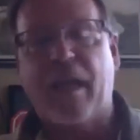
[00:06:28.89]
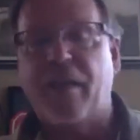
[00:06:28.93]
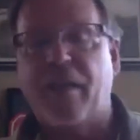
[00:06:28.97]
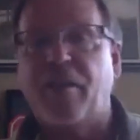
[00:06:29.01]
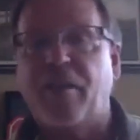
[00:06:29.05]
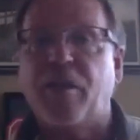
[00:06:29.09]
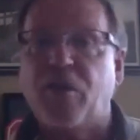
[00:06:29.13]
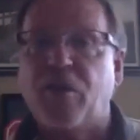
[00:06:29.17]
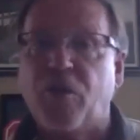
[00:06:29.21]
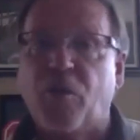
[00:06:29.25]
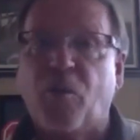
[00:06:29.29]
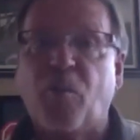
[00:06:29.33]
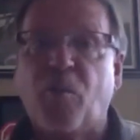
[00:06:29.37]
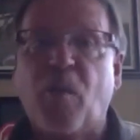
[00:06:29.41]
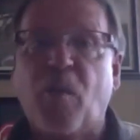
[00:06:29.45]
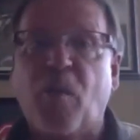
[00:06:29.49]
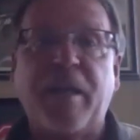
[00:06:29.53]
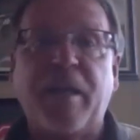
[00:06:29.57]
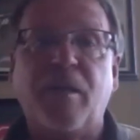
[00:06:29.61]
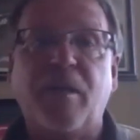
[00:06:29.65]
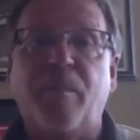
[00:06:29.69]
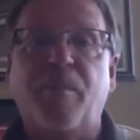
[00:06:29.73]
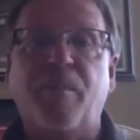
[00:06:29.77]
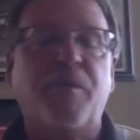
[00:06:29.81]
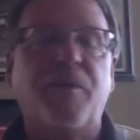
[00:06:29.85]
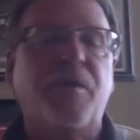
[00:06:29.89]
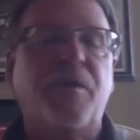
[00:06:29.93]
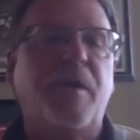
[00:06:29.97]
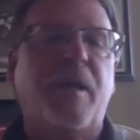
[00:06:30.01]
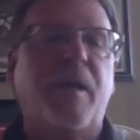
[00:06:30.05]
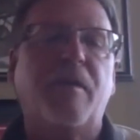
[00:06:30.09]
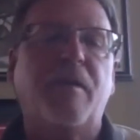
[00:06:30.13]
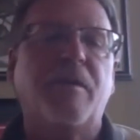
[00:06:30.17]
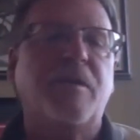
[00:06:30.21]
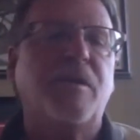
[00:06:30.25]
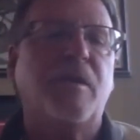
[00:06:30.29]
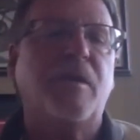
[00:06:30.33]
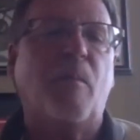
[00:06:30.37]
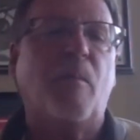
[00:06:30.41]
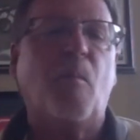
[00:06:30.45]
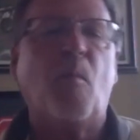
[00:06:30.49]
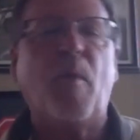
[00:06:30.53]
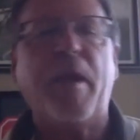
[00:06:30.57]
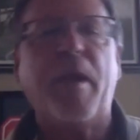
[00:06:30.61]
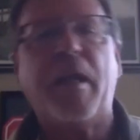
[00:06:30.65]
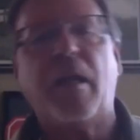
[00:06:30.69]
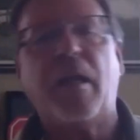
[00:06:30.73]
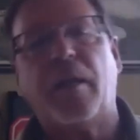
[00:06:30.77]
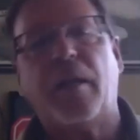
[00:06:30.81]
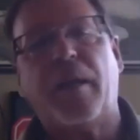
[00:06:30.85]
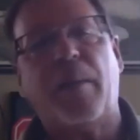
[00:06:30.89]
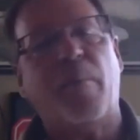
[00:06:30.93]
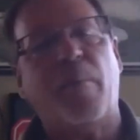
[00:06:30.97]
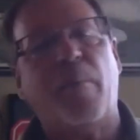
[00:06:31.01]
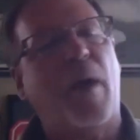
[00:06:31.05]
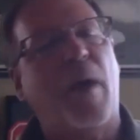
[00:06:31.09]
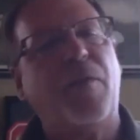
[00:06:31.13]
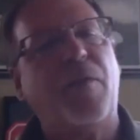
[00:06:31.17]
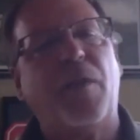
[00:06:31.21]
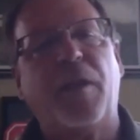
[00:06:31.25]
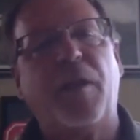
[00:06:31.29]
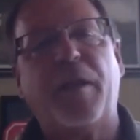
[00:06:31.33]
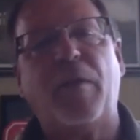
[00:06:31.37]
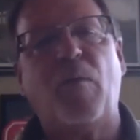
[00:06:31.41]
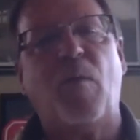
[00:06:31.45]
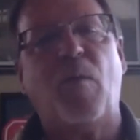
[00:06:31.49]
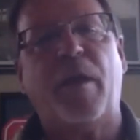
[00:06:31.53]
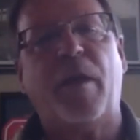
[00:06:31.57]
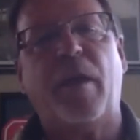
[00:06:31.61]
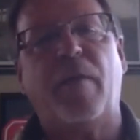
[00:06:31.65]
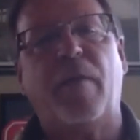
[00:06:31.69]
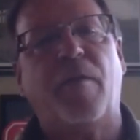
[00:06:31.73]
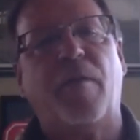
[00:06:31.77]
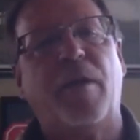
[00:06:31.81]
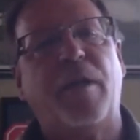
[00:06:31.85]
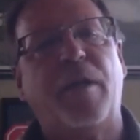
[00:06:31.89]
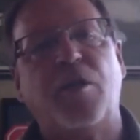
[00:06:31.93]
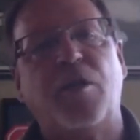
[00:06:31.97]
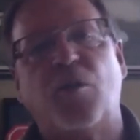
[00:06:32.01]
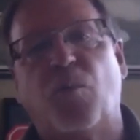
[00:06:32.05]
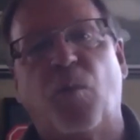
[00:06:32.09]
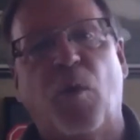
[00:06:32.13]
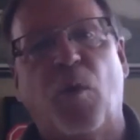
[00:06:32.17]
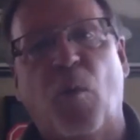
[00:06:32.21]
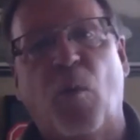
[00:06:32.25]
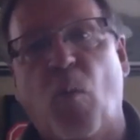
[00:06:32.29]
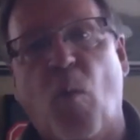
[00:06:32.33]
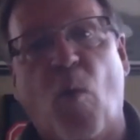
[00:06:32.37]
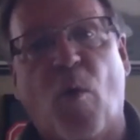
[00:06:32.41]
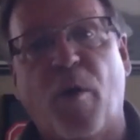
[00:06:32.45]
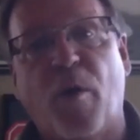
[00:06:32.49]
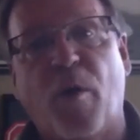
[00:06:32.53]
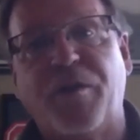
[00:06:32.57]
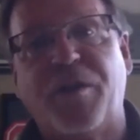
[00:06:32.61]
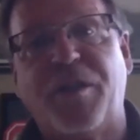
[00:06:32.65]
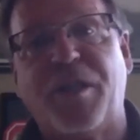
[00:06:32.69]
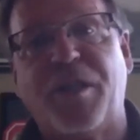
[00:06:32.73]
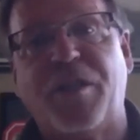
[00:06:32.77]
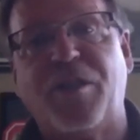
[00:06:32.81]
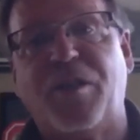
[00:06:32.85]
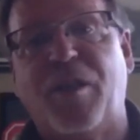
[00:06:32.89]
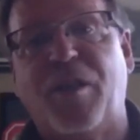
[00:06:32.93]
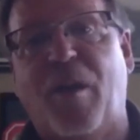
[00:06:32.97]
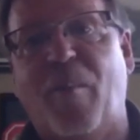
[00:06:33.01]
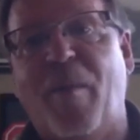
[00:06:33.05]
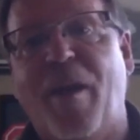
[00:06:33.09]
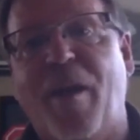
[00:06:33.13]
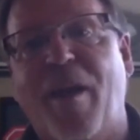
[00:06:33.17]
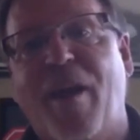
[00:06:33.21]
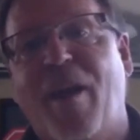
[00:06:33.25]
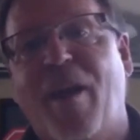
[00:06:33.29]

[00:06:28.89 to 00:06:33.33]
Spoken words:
And then you're right, to put together some weekly, monthly, whatever it is, reward system